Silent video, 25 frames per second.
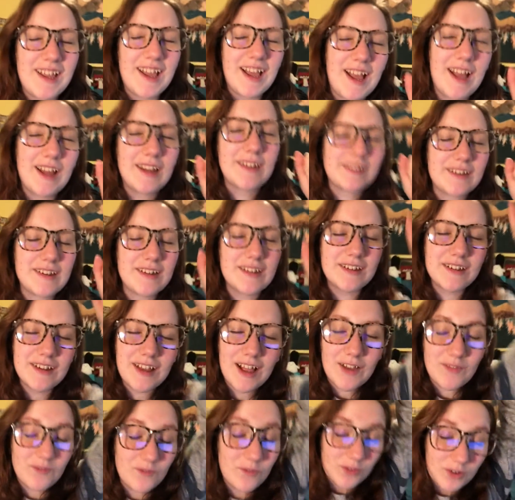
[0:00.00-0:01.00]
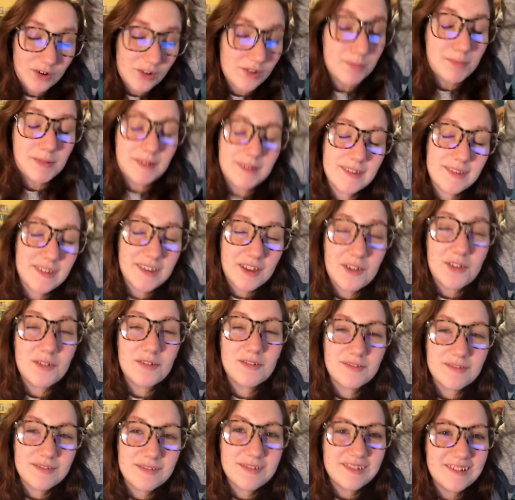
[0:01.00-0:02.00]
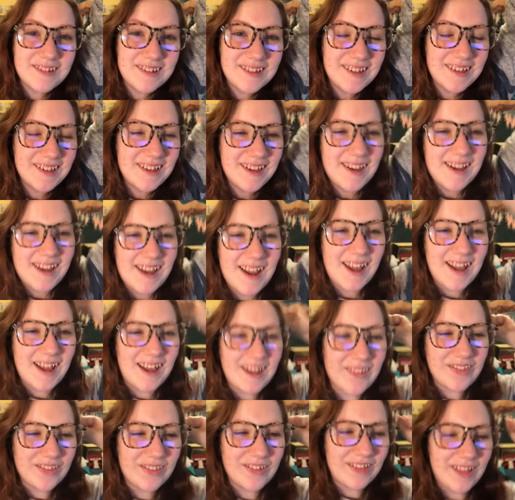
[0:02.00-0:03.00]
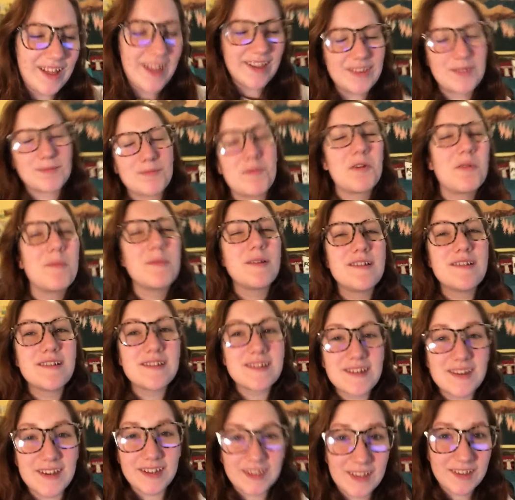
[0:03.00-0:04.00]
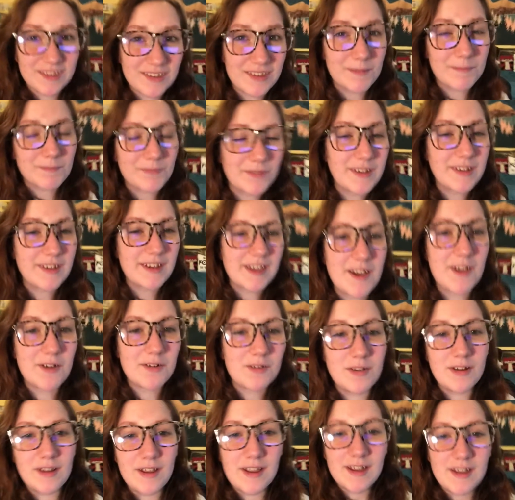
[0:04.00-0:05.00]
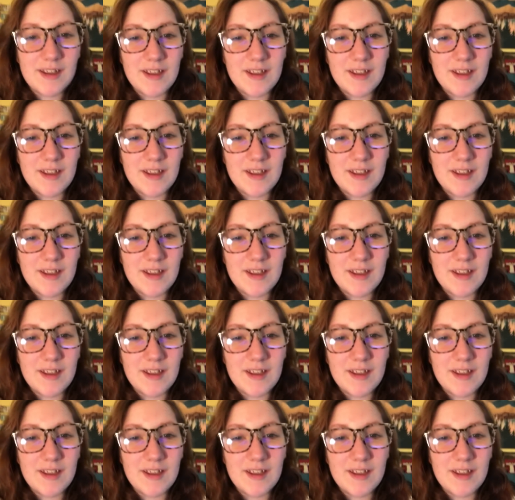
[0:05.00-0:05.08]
I did it. I forced myself at the last moment to get something down,